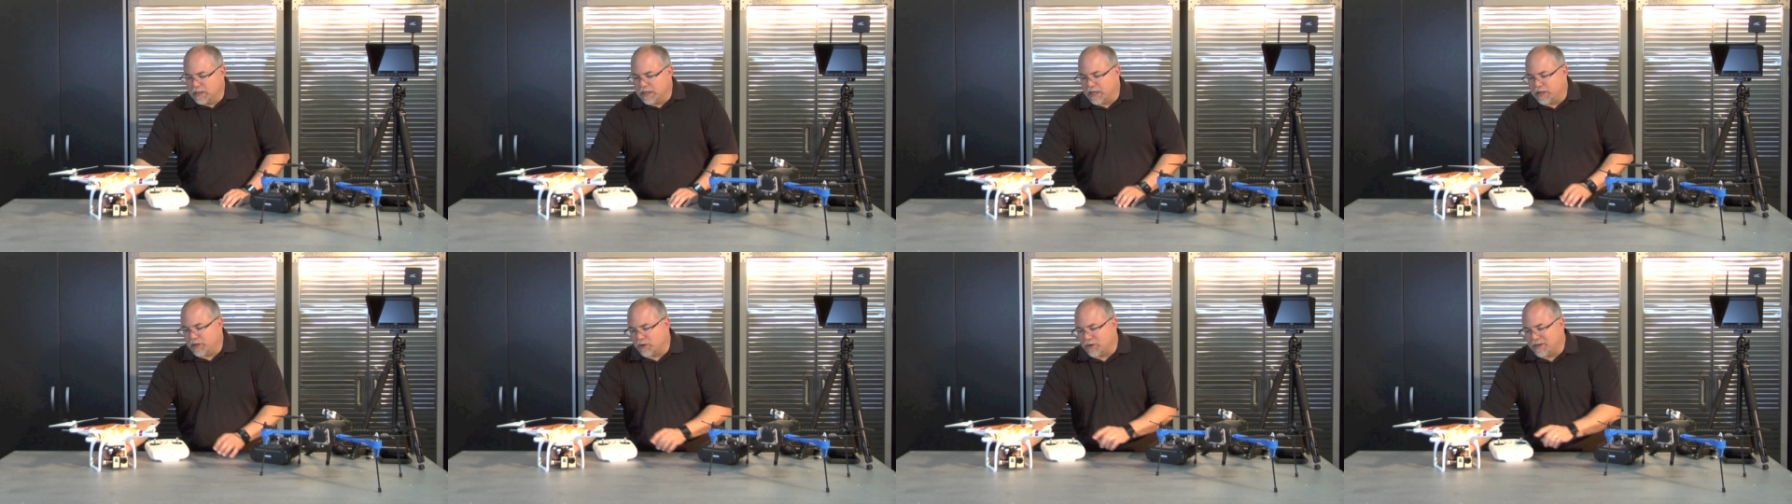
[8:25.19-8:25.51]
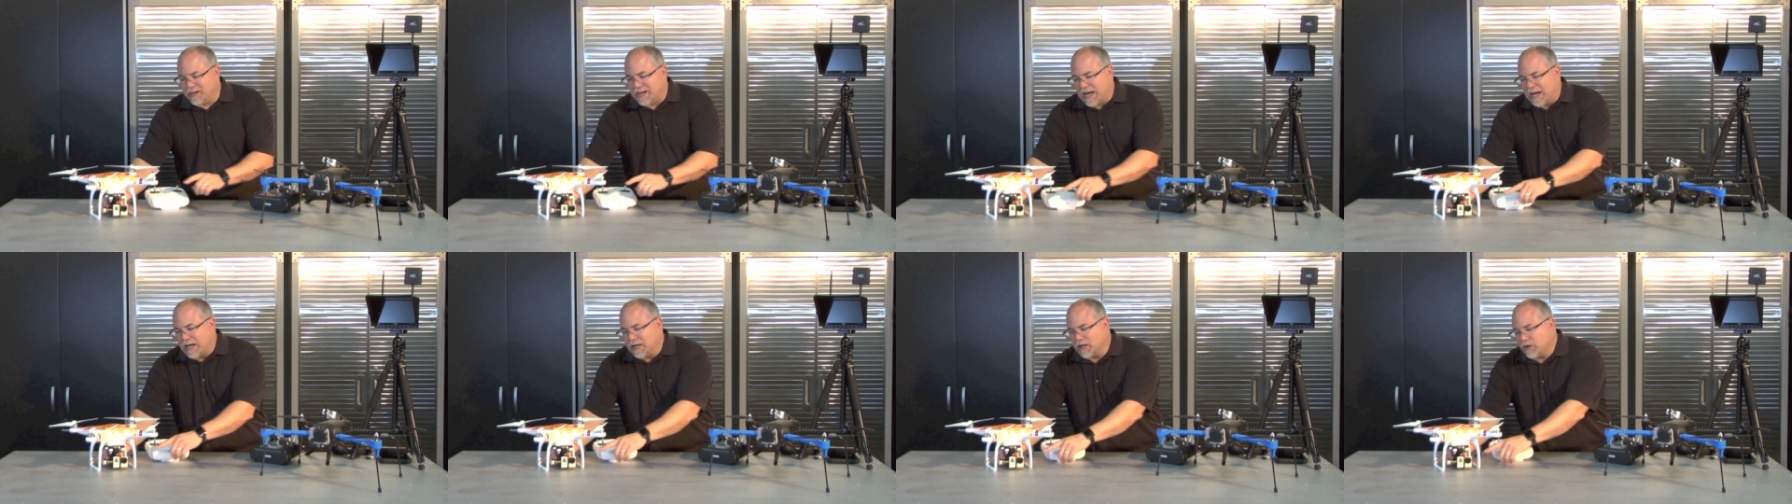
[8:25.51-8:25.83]
Now you're
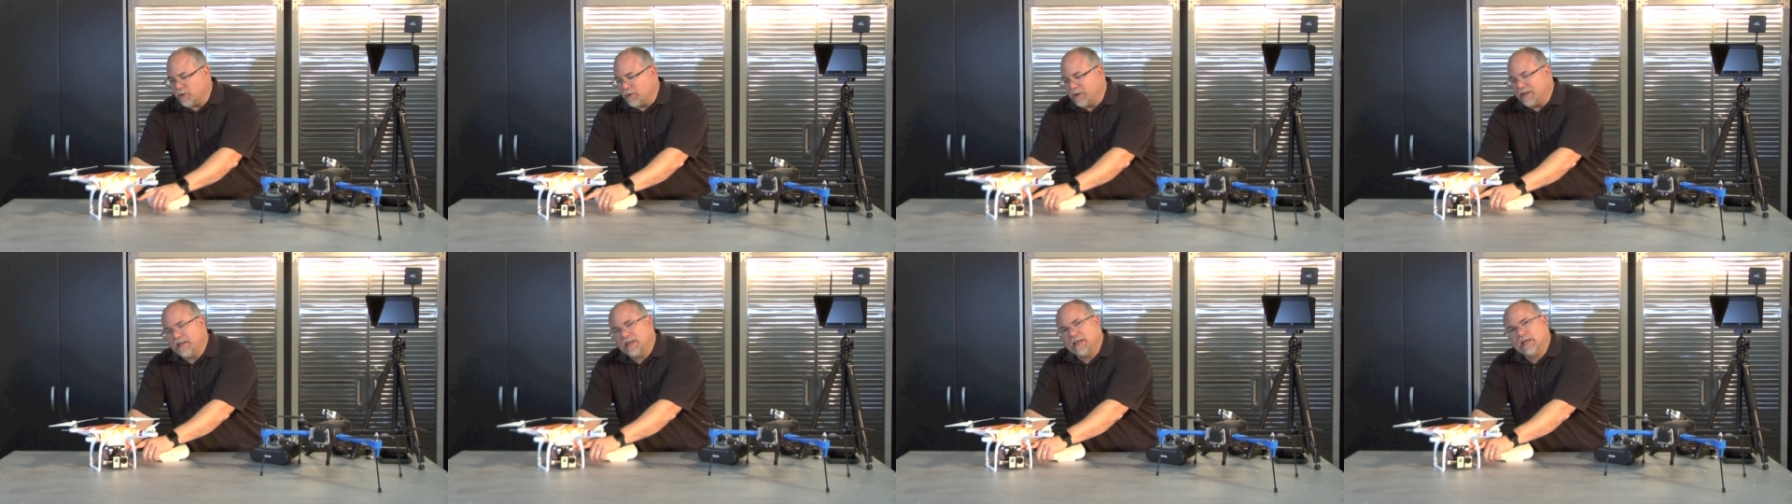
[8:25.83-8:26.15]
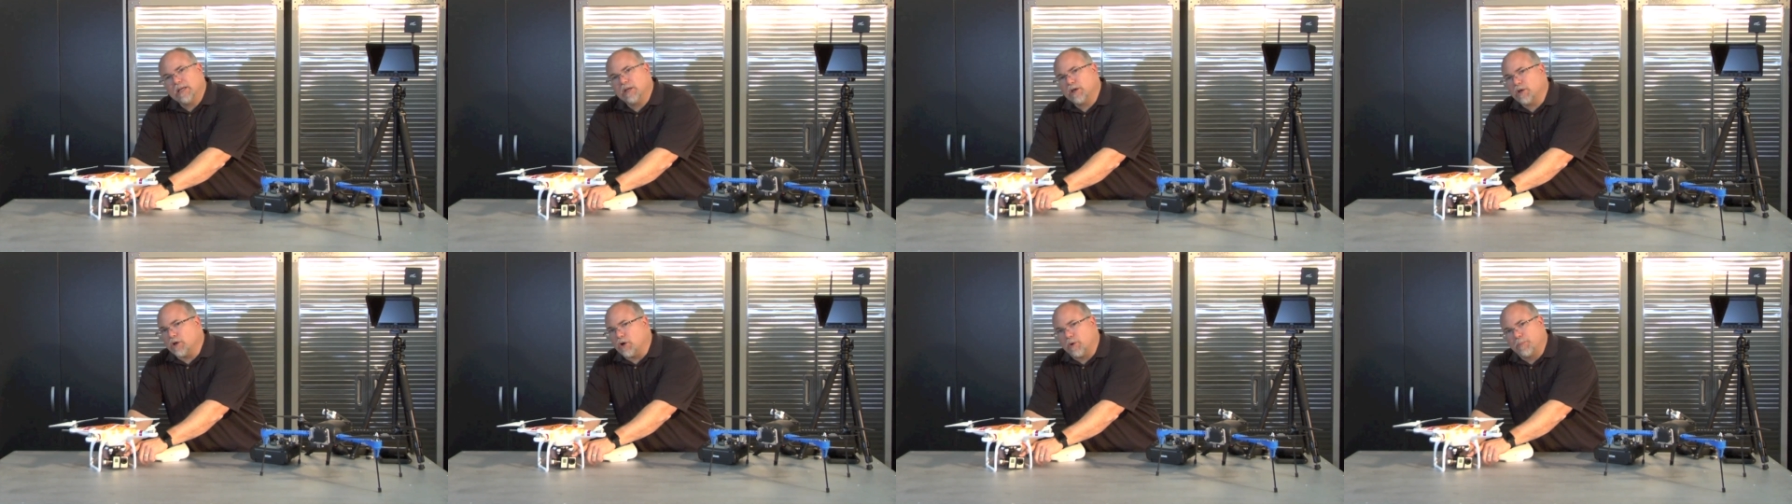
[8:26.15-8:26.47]
not going to
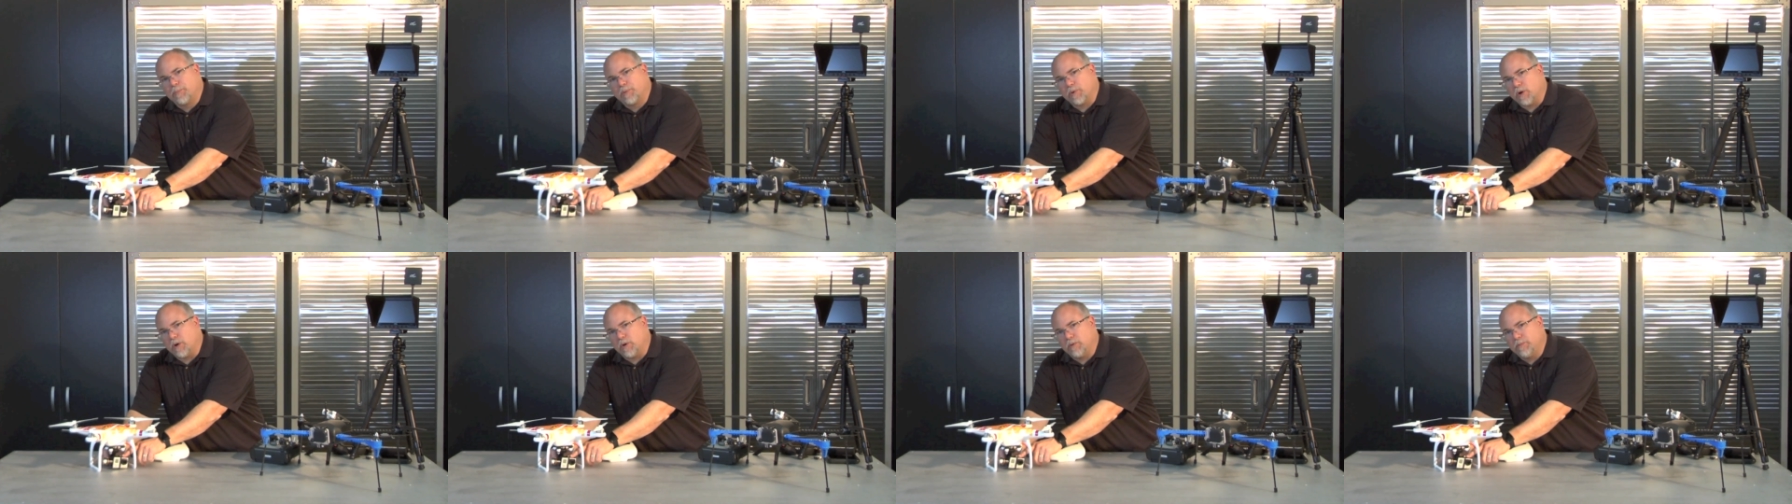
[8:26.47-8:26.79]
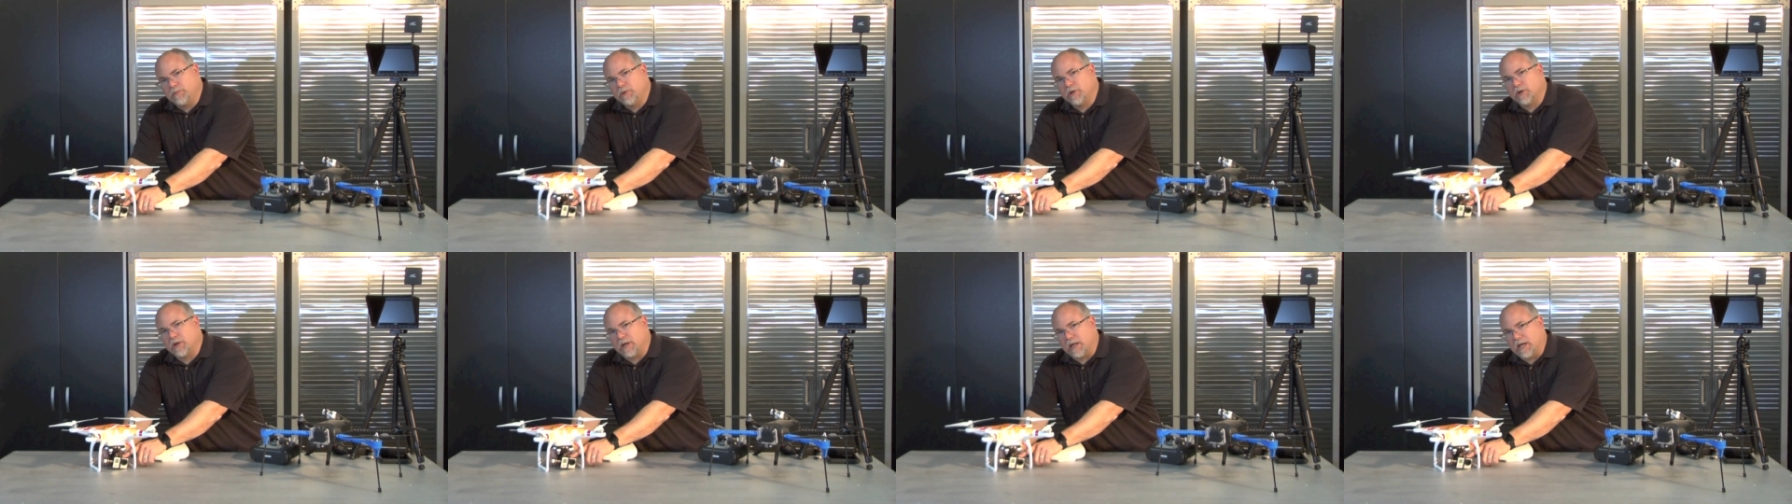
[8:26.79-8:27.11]
get a
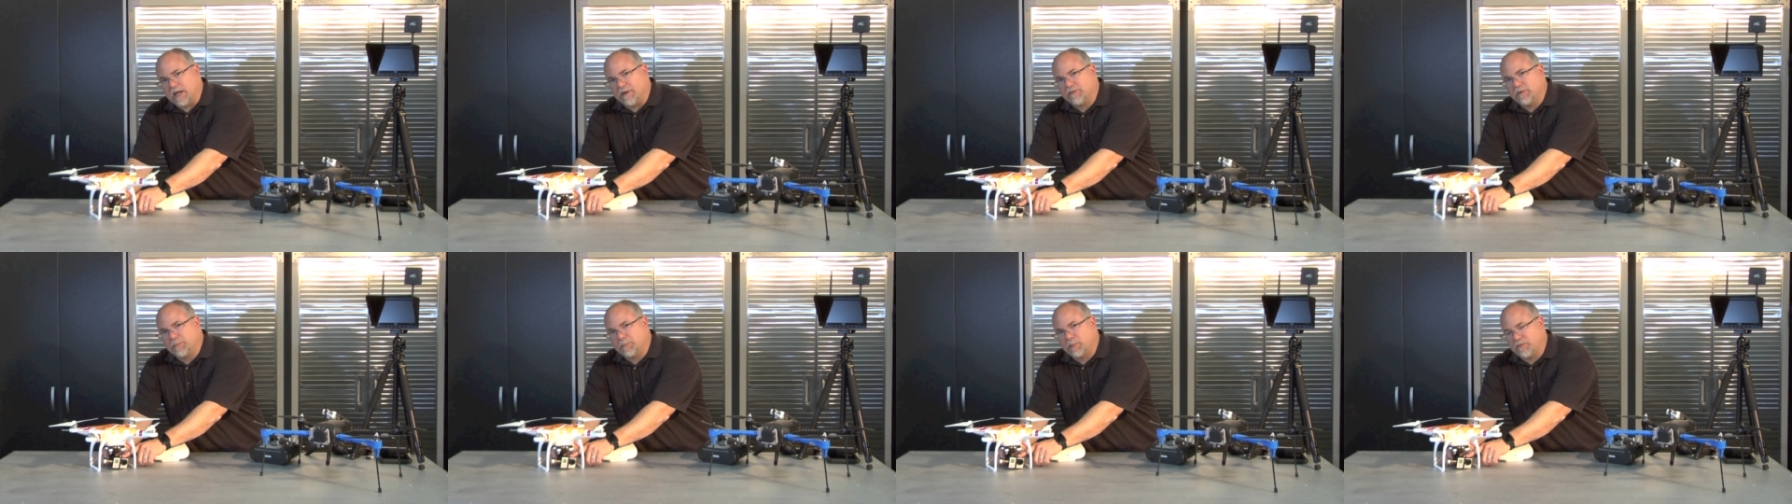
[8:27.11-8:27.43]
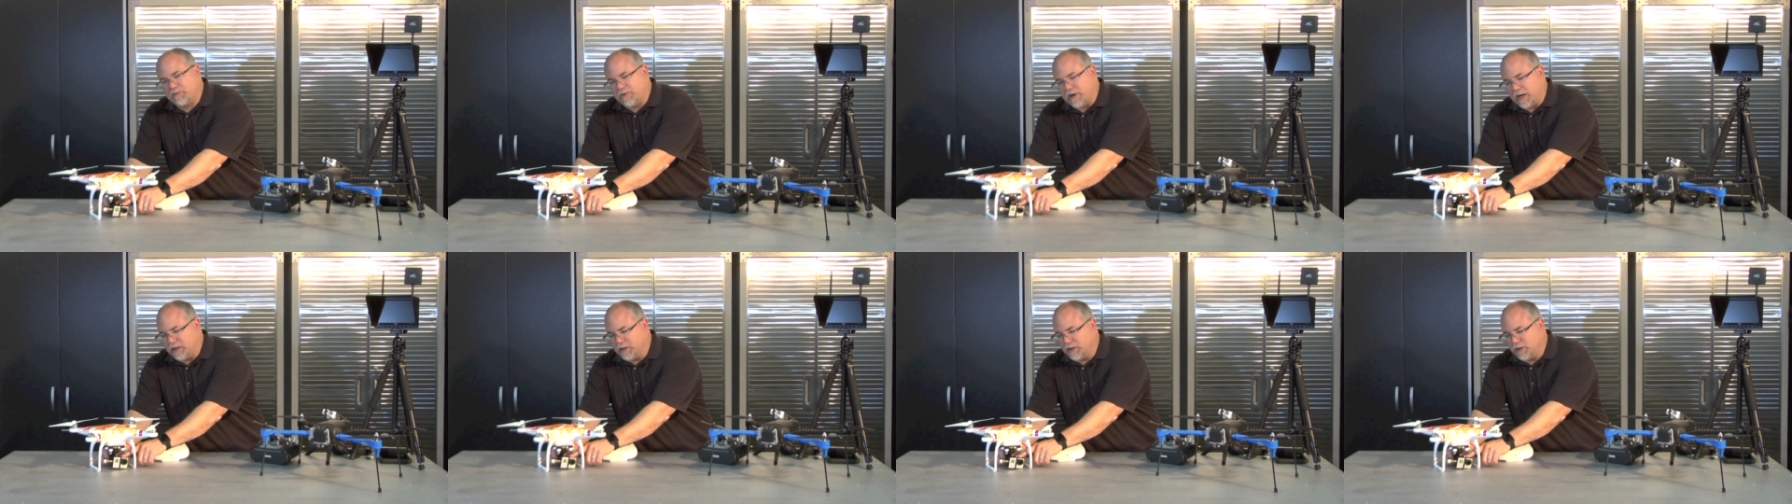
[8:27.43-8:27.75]
GoPro. You're going to have to
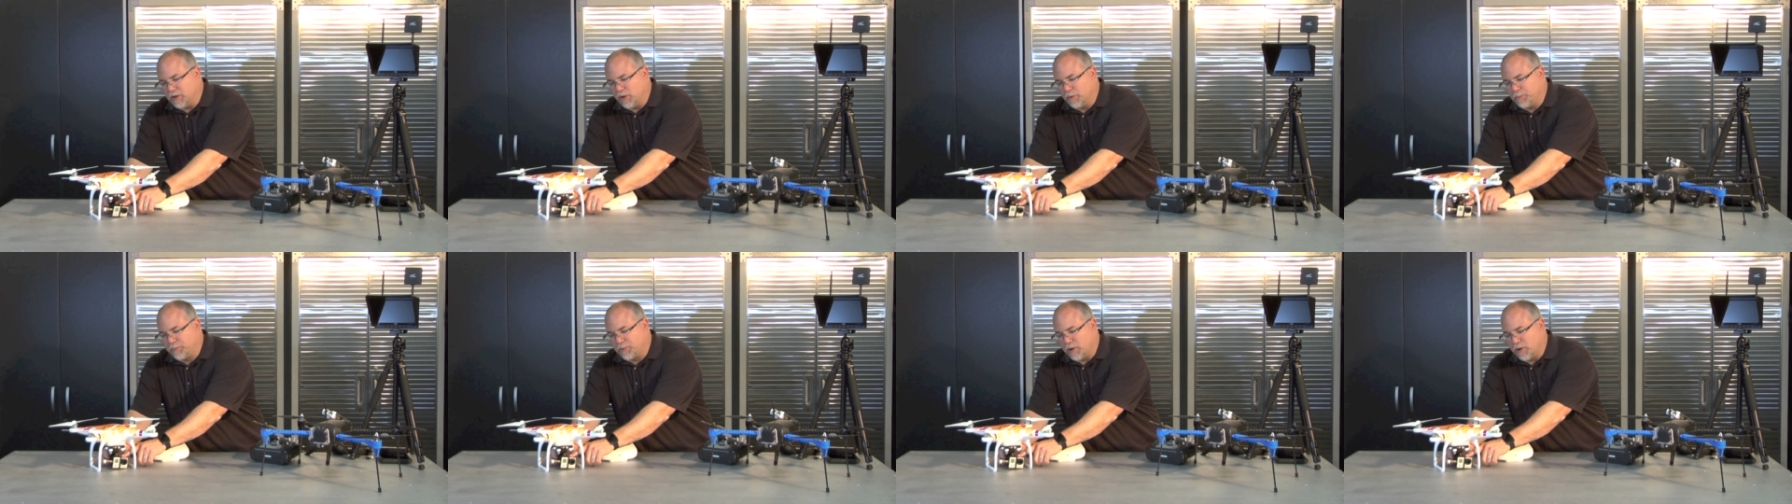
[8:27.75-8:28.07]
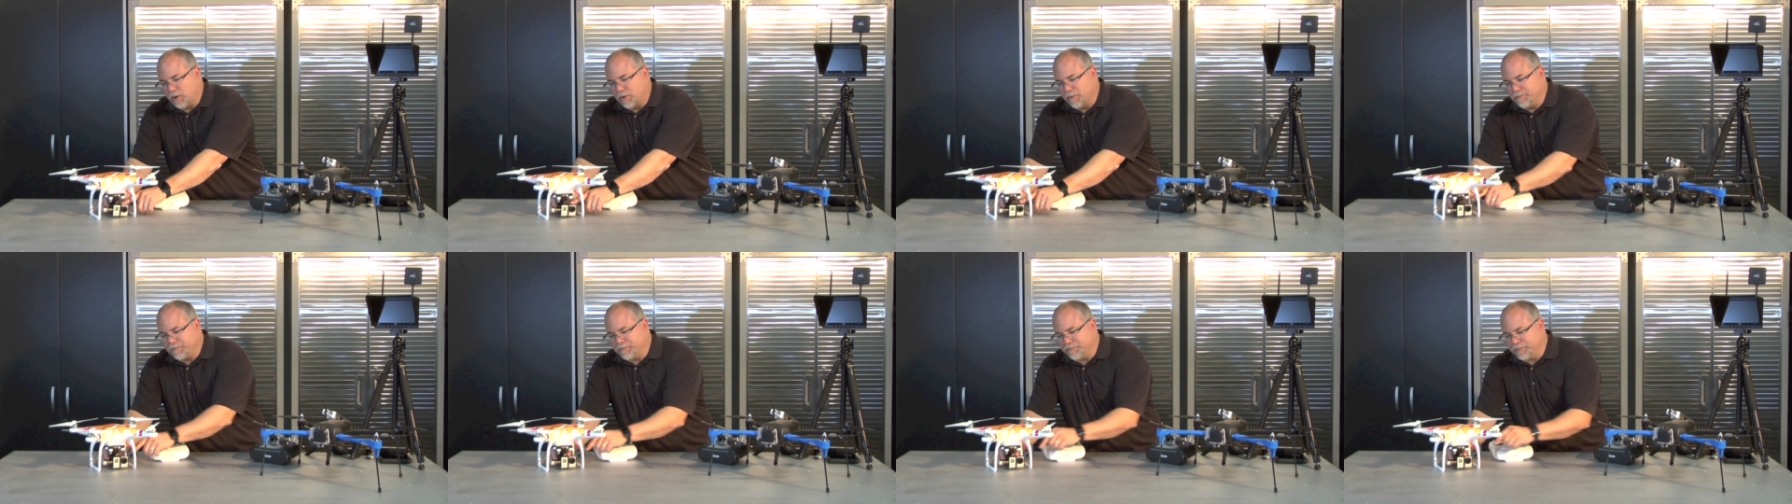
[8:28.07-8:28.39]
provide a
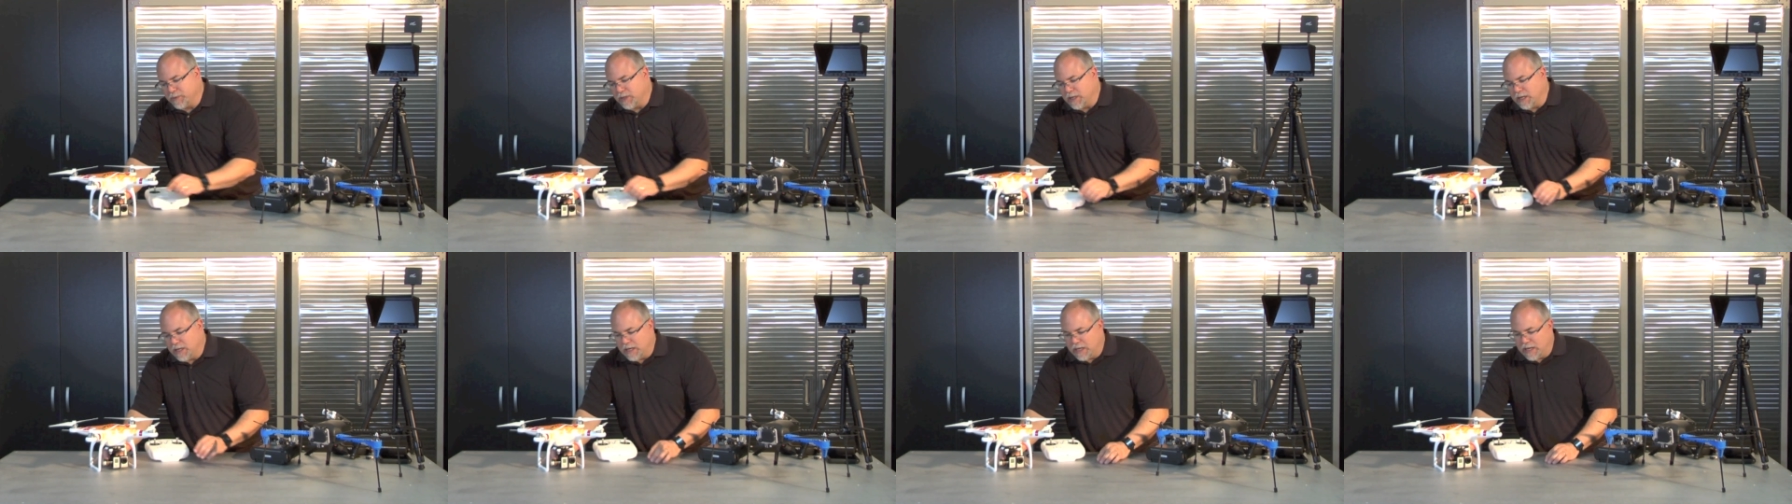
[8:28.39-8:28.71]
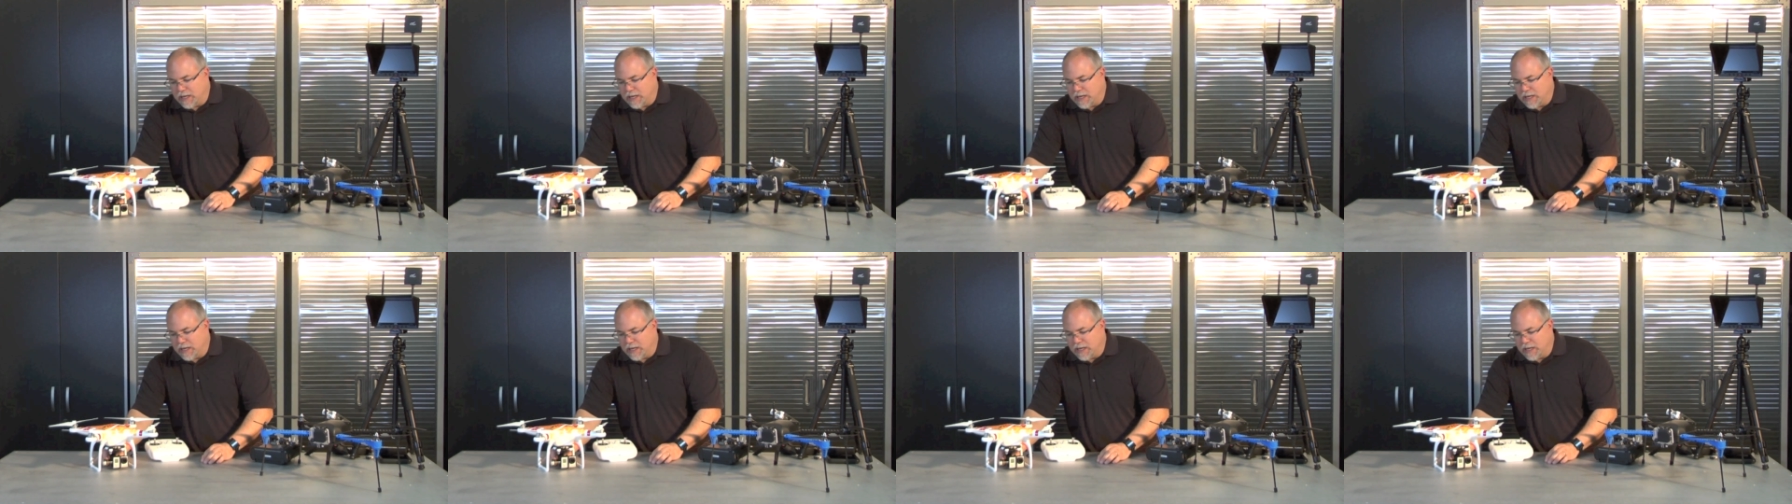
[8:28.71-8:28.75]
GoPro.